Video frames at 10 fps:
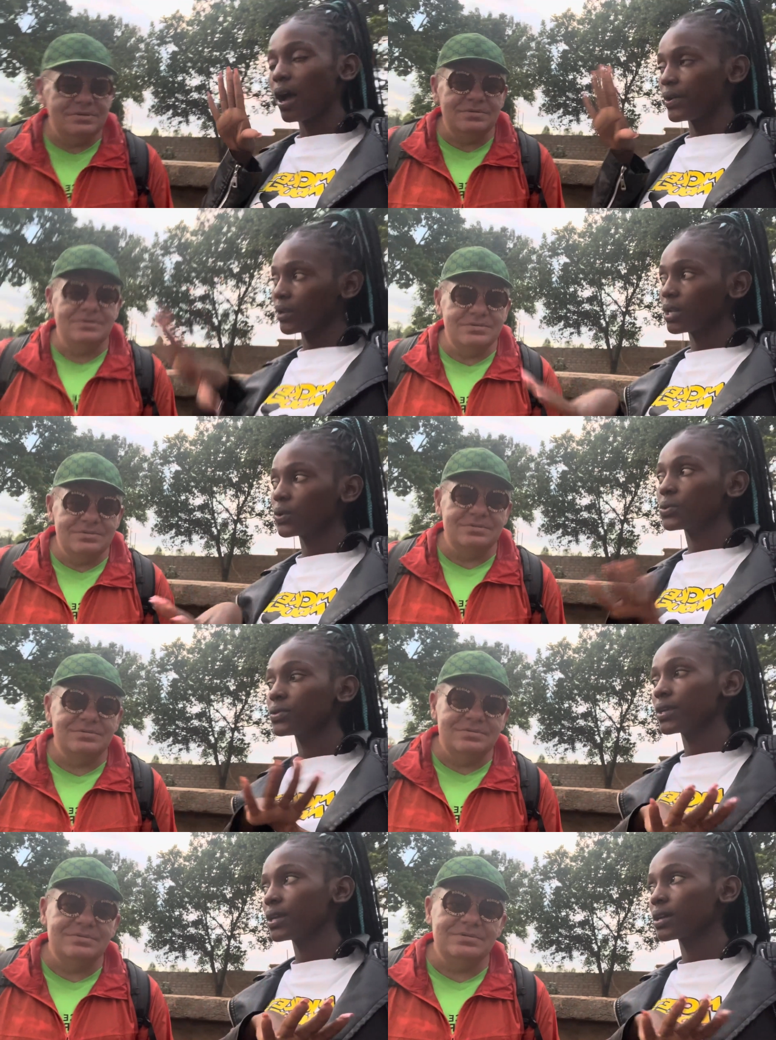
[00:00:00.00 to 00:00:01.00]
Speaker 1: a really good
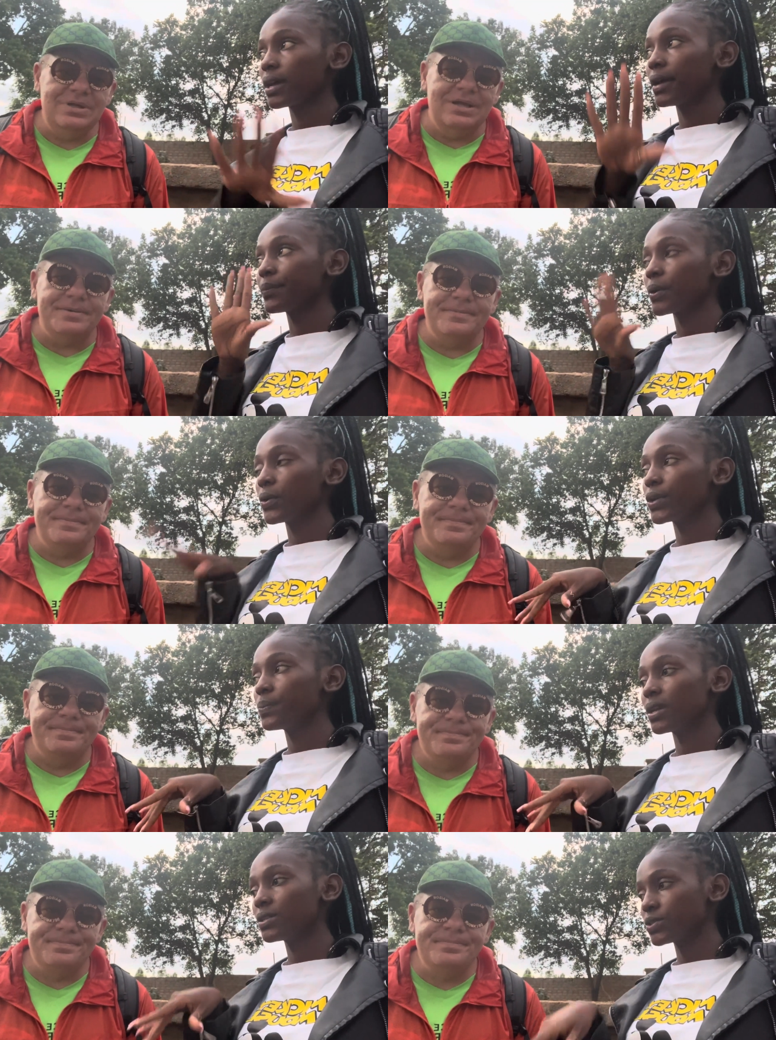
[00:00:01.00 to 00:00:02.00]
thing, yeah. and may God
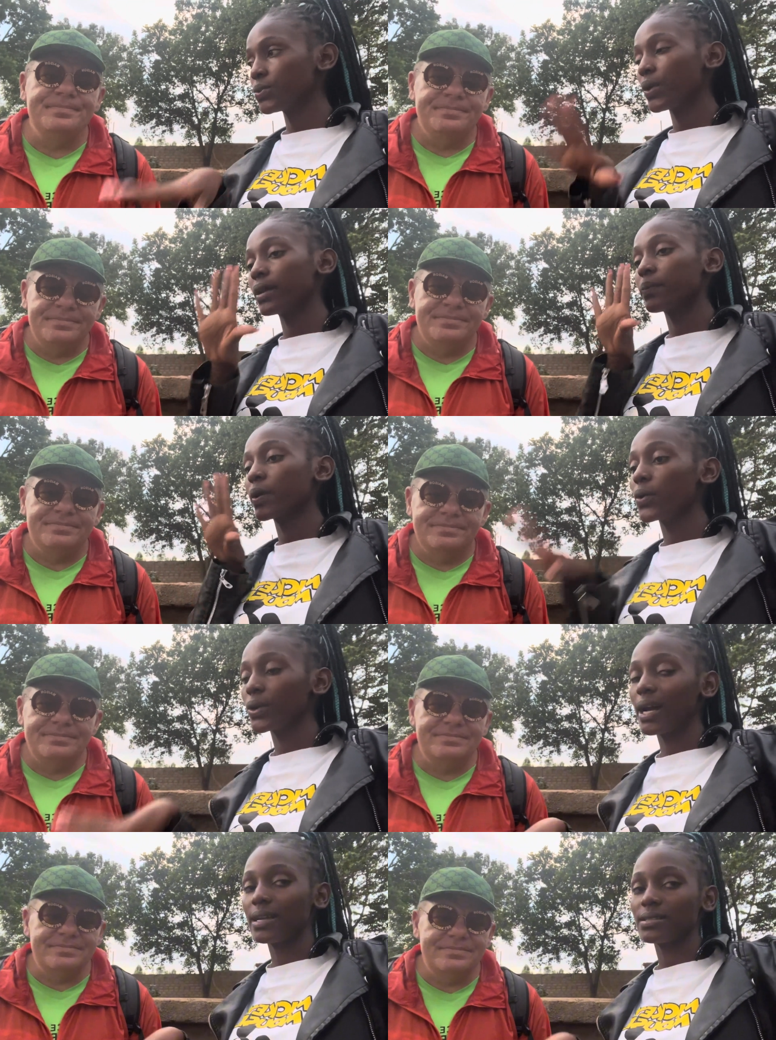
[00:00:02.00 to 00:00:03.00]
bless you, and may God
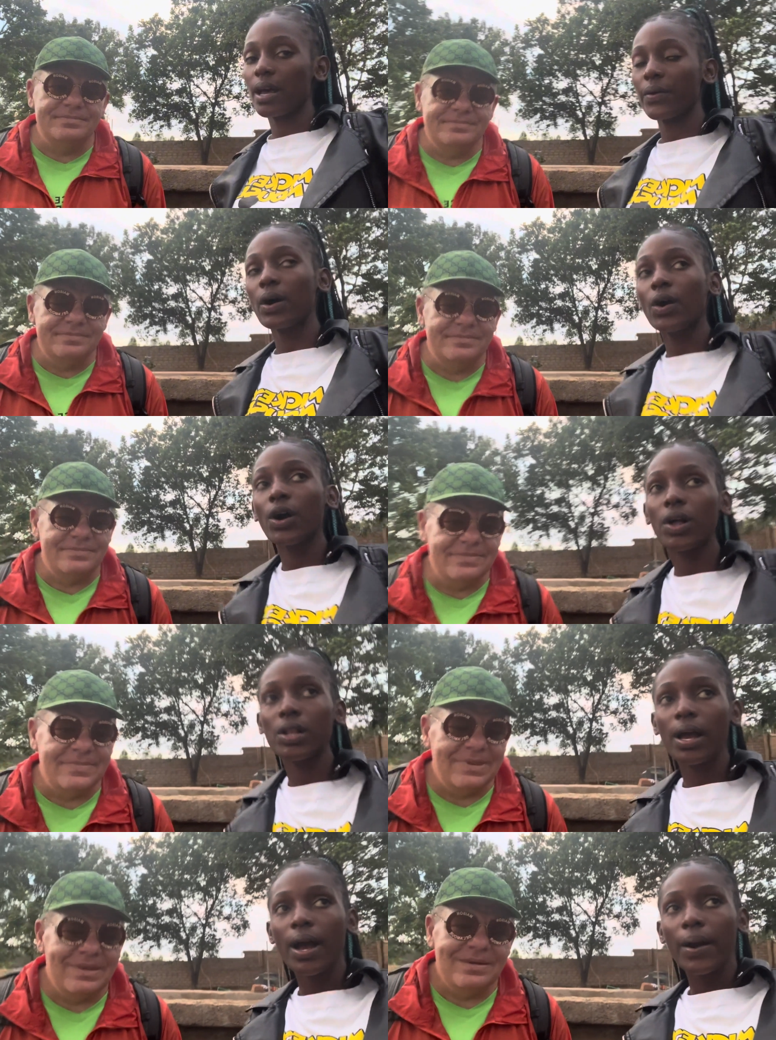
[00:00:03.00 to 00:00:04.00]
answer your all
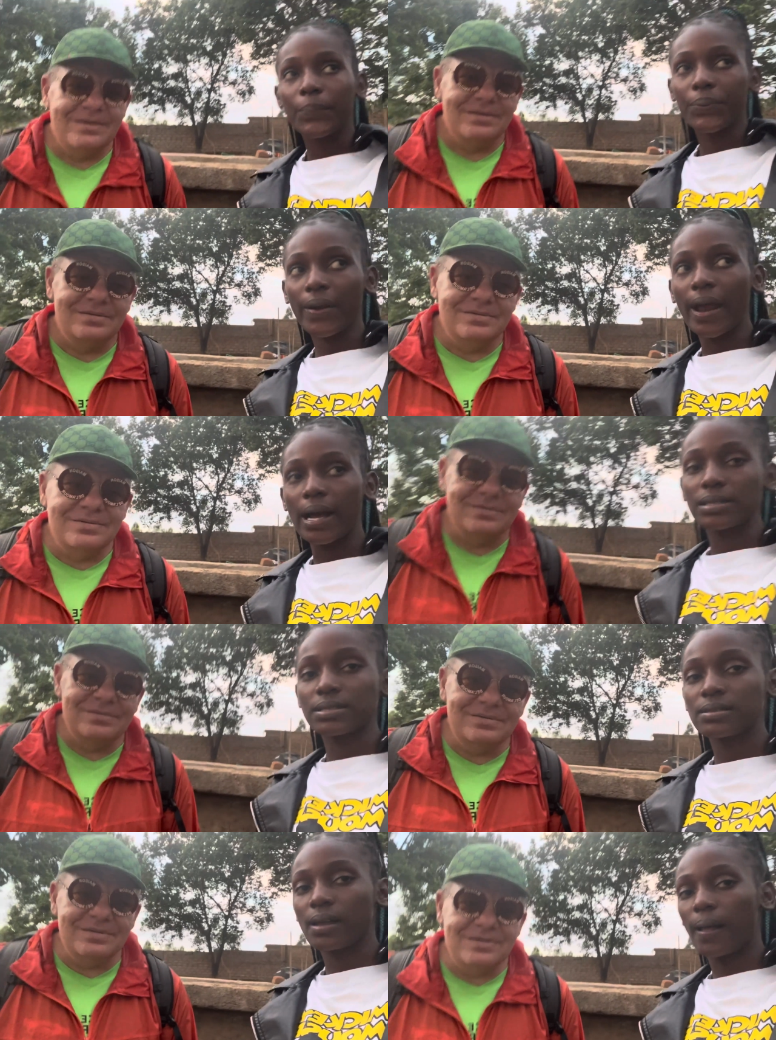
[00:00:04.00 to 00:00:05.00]
prayers.
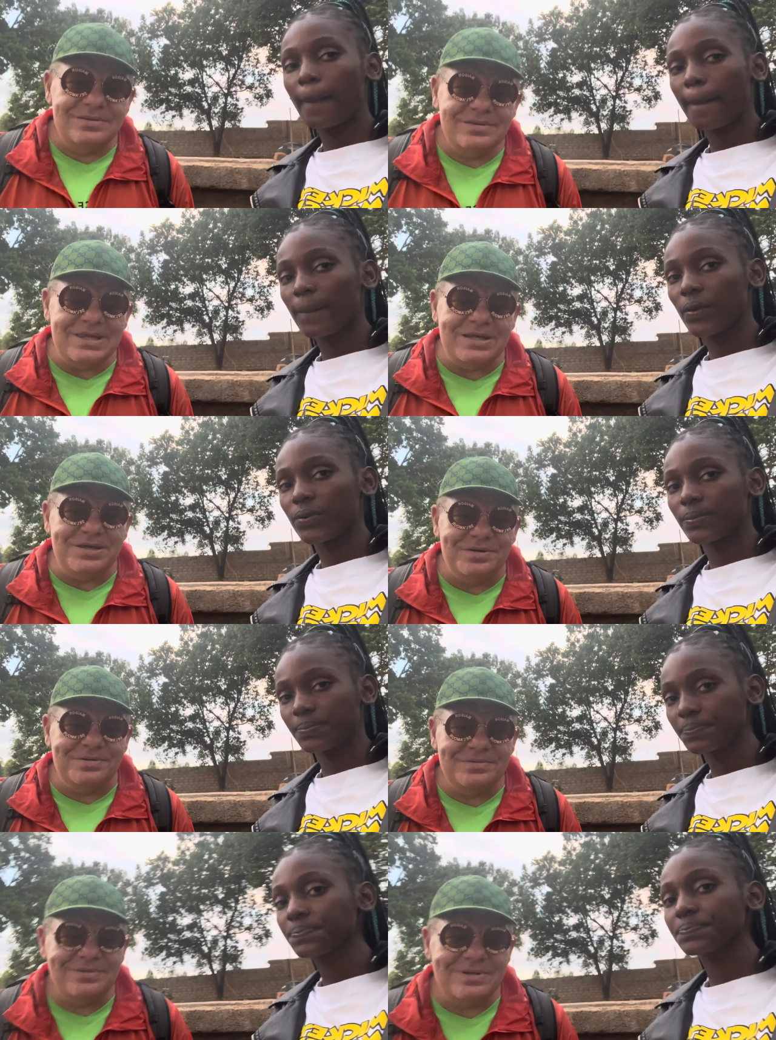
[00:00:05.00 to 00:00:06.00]
Yeah. Thank you.
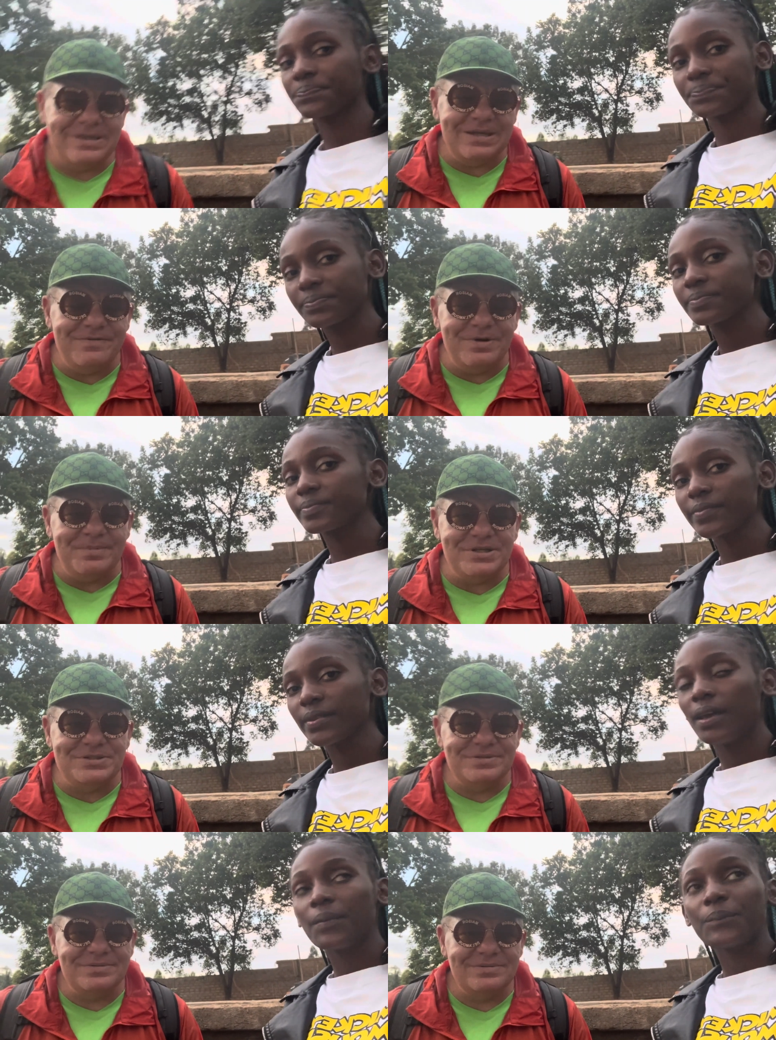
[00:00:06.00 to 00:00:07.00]
Speaker 2: Mm-hmm. Thank you very much.
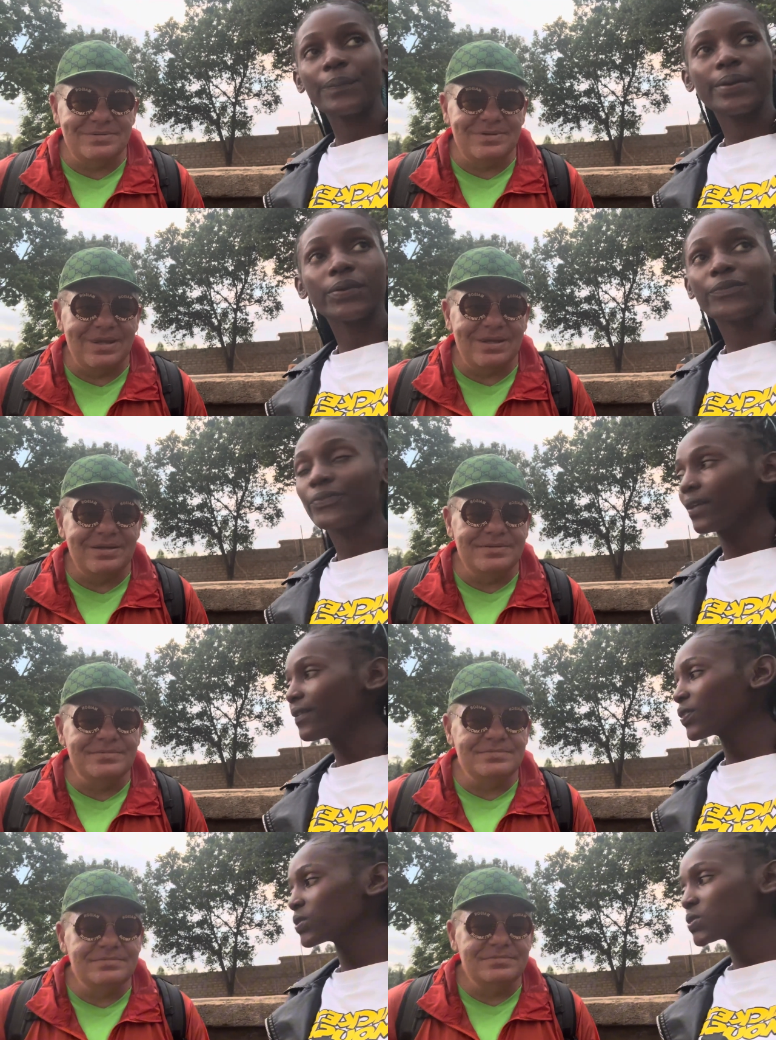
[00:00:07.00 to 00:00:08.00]
Speaker 1: Maybe you've ever
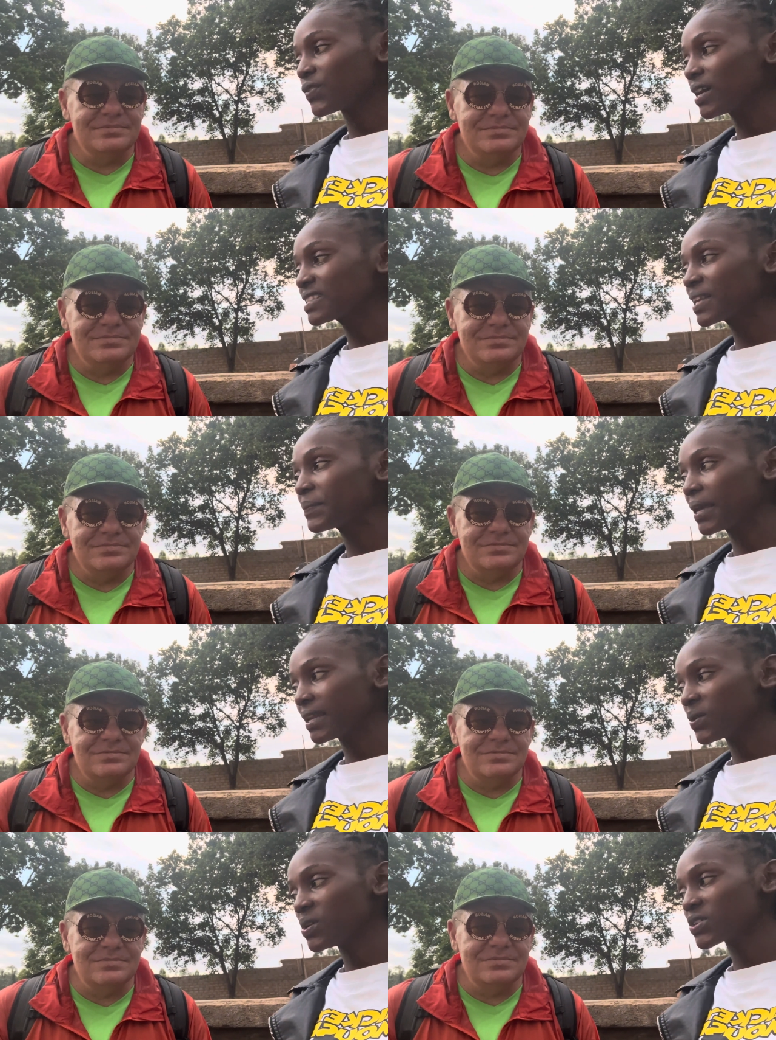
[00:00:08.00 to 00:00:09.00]
thought of asking
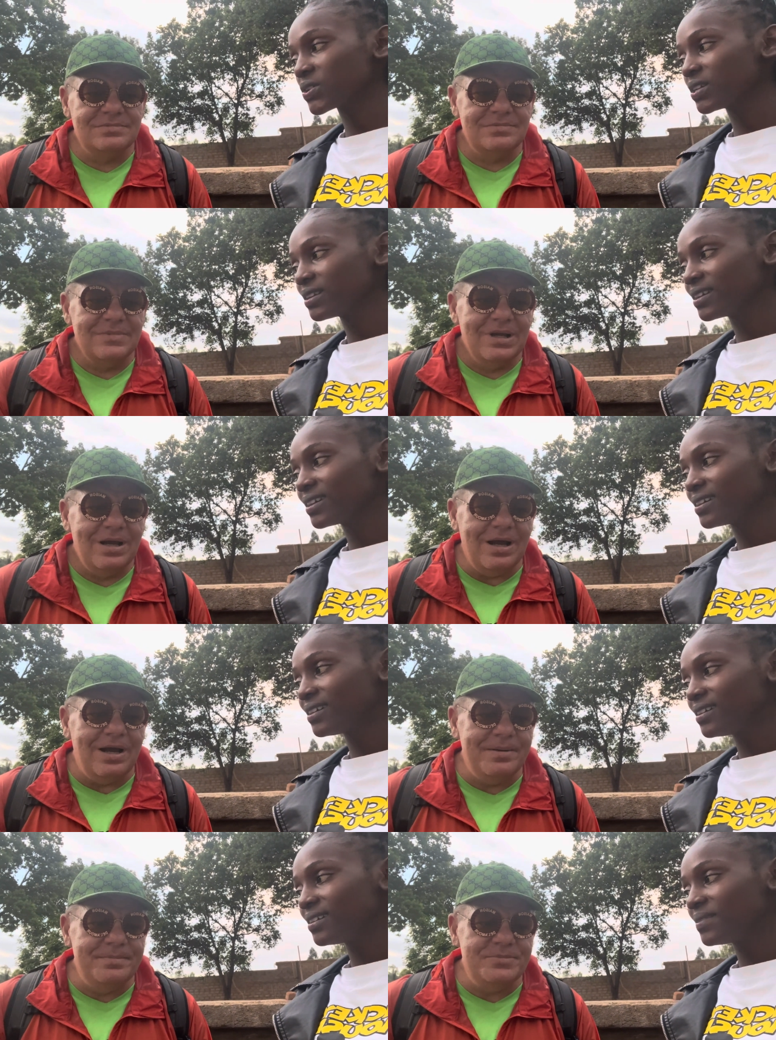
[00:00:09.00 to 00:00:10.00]
any question?
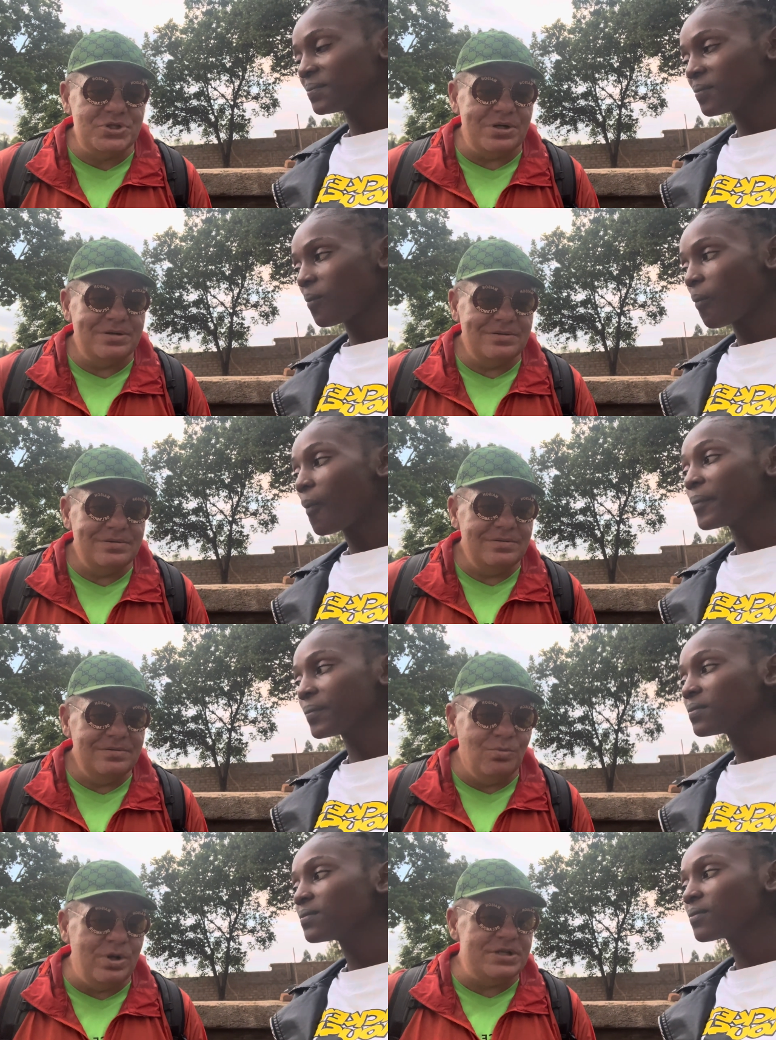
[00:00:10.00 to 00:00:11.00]
Speaker 2: Um, sure. Mm
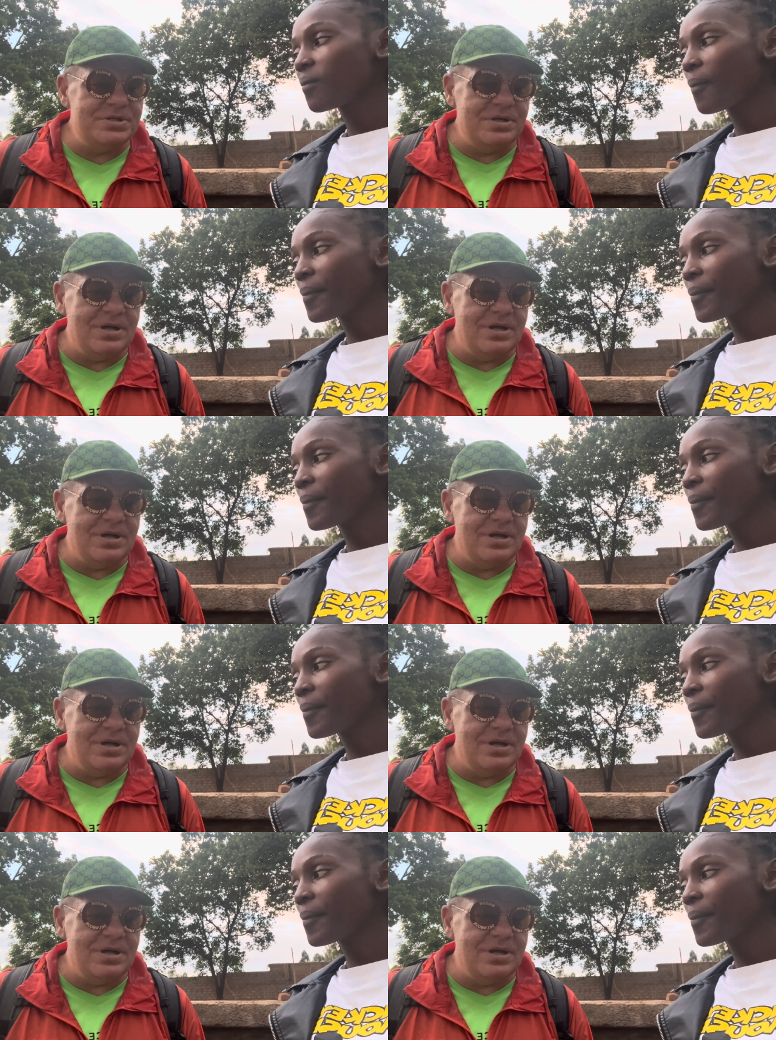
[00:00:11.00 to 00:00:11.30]
-hmm. What is your